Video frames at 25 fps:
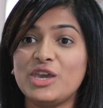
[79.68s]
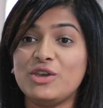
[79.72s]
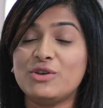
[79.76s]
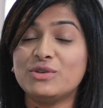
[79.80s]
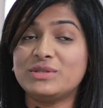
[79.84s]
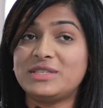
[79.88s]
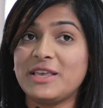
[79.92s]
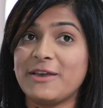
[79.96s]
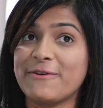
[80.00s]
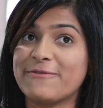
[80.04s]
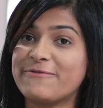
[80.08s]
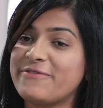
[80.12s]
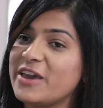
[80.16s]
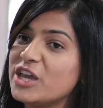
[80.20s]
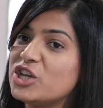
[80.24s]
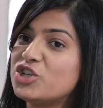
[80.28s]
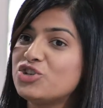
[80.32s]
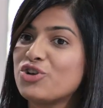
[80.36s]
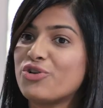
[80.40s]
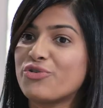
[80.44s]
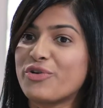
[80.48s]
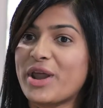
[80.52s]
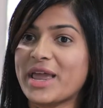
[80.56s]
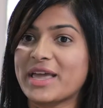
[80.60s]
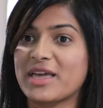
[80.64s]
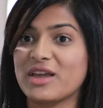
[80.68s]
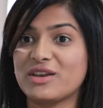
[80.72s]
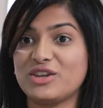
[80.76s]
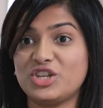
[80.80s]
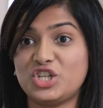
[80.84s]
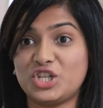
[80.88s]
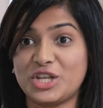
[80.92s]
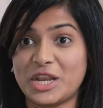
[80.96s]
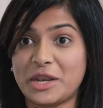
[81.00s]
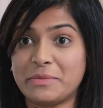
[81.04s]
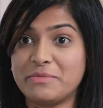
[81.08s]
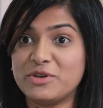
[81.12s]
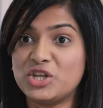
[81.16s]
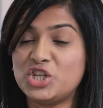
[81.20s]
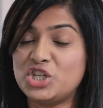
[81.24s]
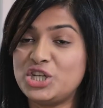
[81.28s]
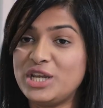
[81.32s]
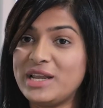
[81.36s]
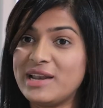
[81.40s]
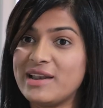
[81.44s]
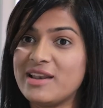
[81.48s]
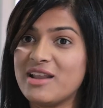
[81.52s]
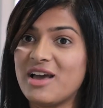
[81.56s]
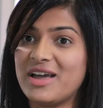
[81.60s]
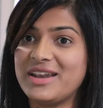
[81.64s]
using facial recognition and
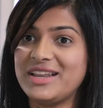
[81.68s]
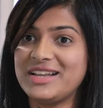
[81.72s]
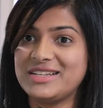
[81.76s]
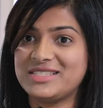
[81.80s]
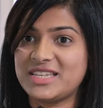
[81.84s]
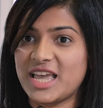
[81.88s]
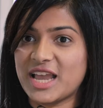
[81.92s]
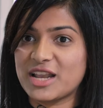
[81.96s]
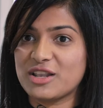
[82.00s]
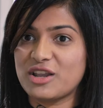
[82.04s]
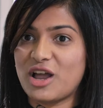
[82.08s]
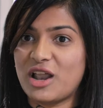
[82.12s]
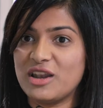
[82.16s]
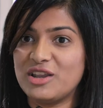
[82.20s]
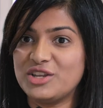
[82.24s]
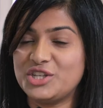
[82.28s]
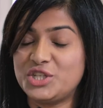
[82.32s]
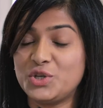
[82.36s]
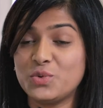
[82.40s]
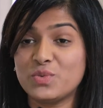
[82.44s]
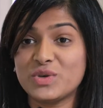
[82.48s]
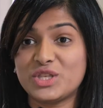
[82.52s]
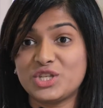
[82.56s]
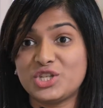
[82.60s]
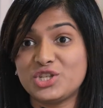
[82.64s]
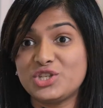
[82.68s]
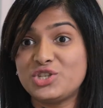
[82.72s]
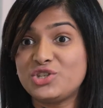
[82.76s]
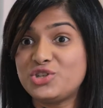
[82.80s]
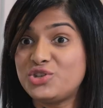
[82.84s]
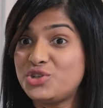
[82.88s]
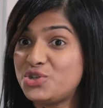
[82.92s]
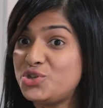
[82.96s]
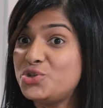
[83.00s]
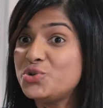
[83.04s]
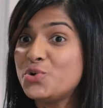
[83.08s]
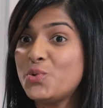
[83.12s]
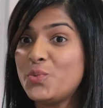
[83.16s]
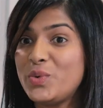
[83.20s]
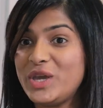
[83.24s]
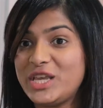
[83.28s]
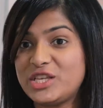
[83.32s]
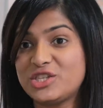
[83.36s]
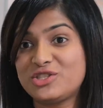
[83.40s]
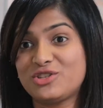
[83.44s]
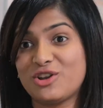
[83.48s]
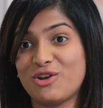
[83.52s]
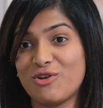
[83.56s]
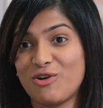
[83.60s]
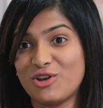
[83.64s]
machine learning technology with just two
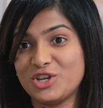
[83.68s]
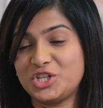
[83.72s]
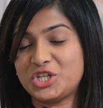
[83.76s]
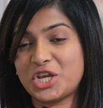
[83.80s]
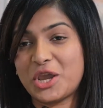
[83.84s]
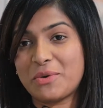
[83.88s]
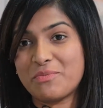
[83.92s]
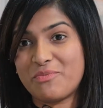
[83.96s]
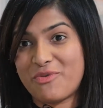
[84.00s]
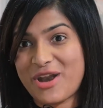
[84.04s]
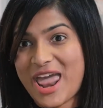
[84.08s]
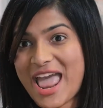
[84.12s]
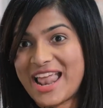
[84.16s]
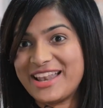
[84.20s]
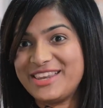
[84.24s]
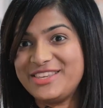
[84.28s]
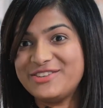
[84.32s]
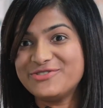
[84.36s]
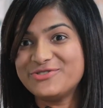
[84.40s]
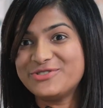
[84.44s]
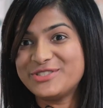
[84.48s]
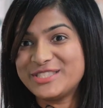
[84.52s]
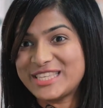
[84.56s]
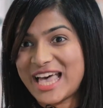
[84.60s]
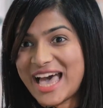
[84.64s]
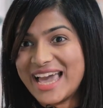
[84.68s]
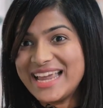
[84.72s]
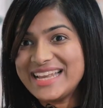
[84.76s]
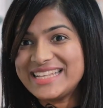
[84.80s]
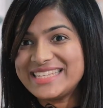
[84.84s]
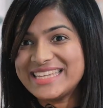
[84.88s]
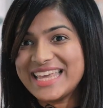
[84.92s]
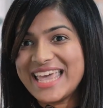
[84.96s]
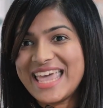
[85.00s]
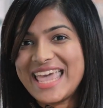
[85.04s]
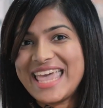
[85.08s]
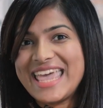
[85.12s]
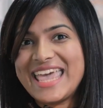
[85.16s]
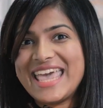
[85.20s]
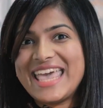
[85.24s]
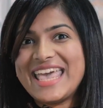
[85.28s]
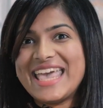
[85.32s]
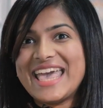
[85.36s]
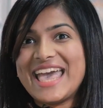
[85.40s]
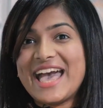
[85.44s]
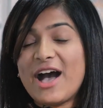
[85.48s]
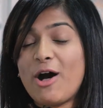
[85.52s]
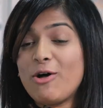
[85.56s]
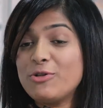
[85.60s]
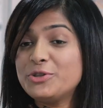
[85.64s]
weeks to launch a brand new site.
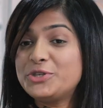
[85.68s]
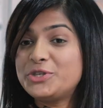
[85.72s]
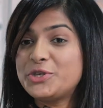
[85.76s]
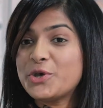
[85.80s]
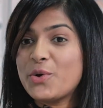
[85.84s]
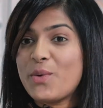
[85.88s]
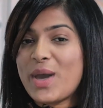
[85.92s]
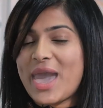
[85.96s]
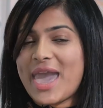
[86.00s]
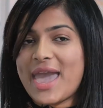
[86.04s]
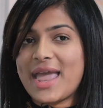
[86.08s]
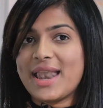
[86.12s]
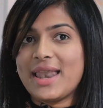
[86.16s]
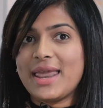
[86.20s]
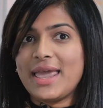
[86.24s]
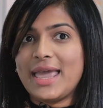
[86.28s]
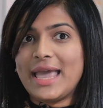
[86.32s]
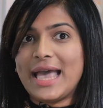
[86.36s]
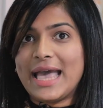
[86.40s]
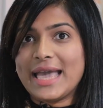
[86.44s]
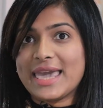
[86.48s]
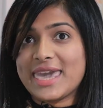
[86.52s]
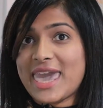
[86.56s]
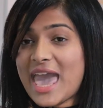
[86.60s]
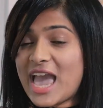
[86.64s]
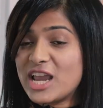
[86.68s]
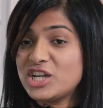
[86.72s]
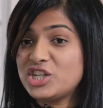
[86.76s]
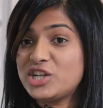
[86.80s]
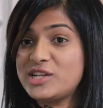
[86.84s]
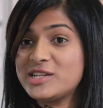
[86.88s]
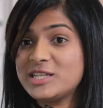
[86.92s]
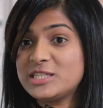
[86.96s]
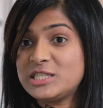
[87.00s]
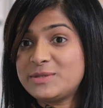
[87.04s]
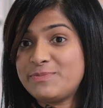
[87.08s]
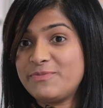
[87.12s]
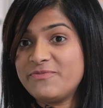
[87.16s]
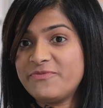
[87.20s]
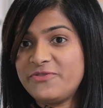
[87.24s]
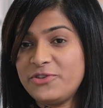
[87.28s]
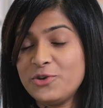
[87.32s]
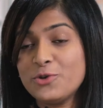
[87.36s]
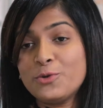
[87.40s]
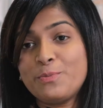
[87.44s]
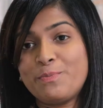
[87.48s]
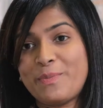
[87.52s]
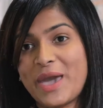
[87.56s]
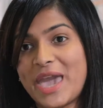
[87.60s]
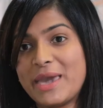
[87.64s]
Also a cashless
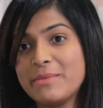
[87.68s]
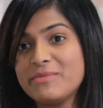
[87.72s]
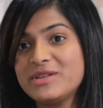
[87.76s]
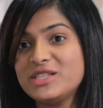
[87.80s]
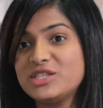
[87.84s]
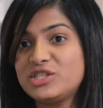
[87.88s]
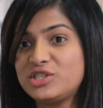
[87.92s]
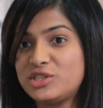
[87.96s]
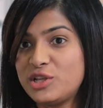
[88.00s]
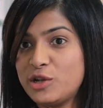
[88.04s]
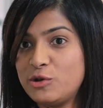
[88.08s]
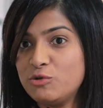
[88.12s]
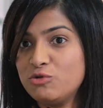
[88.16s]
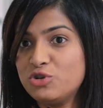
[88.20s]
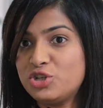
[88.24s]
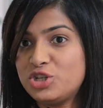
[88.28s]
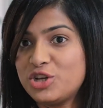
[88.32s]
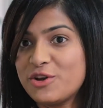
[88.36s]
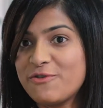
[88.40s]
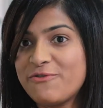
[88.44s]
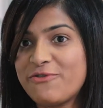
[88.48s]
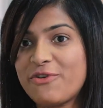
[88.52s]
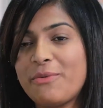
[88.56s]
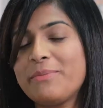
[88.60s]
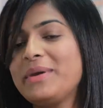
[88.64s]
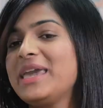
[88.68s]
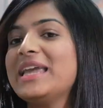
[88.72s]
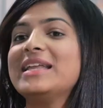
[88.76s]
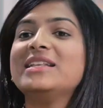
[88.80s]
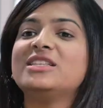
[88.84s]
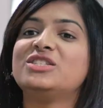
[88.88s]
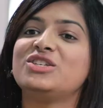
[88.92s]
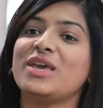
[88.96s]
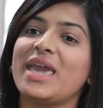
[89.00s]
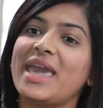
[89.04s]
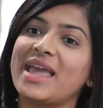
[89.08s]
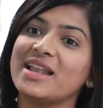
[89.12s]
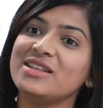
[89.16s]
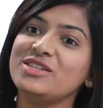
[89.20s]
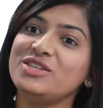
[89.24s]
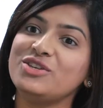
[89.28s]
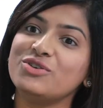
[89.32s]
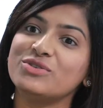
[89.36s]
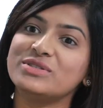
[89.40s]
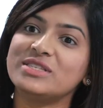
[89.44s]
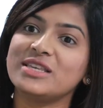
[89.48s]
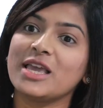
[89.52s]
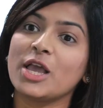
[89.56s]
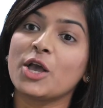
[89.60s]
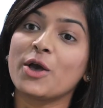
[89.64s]
fuel payment solution from end to end
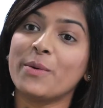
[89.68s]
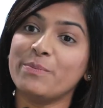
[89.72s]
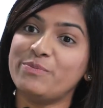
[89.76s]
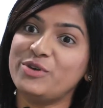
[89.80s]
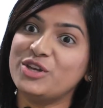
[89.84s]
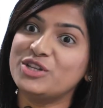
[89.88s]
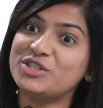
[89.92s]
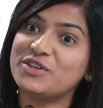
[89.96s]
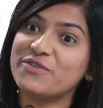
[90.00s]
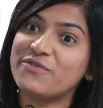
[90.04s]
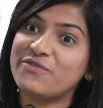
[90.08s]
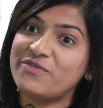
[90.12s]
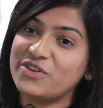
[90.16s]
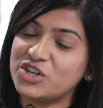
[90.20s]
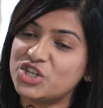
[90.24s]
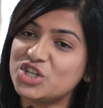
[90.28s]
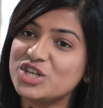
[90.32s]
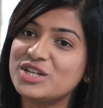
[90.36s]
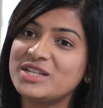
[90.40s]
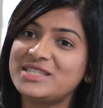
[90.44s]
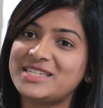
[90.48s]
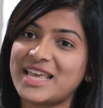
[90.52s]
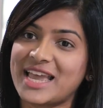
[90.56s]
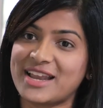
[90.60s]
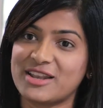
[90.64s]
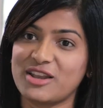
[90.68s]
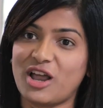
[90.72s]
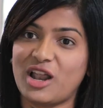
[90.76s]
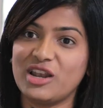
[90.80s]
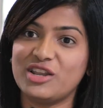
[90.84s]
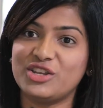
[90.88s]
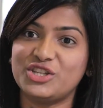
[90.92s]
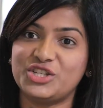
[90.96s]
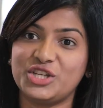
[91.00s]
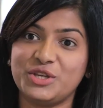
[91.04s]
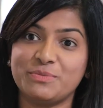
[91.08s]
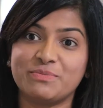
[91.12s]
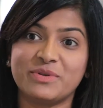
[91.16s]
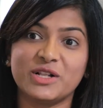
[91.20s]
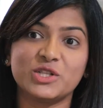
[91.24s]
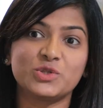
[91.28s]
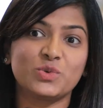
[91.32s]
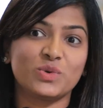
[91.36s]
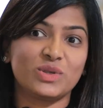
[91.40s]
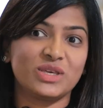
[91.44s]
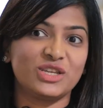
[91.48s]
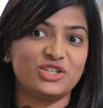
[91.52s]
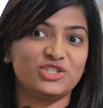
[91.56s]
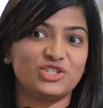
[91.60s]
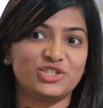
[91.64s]
using computer vision technology
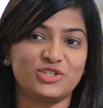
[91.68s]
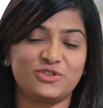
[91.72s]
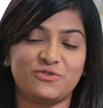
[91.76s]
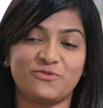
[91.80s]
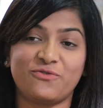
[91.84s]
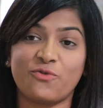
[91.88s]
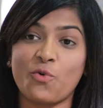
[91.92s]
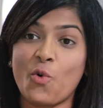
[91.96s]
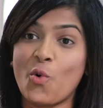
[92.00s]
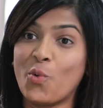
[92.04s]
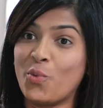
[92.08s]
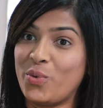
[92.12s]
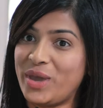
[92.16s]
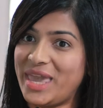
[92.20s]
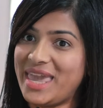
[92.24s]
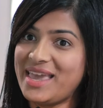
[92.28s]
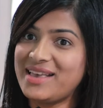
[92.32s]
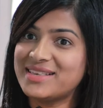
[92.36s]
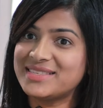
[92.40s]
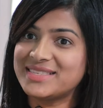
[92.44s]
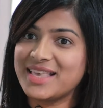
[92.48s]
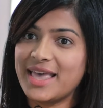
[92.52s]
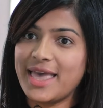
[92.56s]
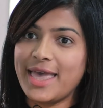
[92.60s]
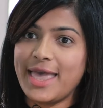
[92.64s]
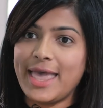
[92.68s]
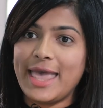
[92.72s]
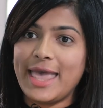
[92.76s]
built within just four weeks.